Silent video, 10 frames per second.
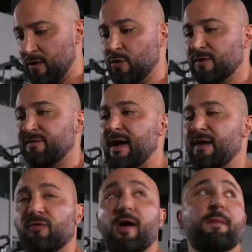I'll go into
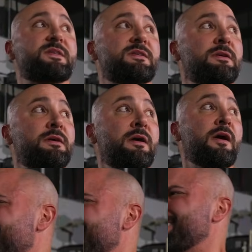5 reps,
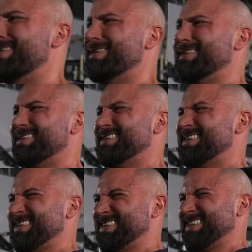both arms at
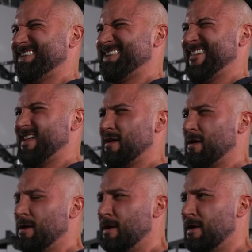the same time,
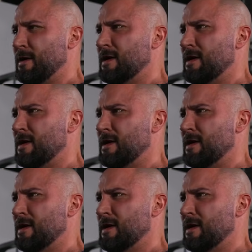to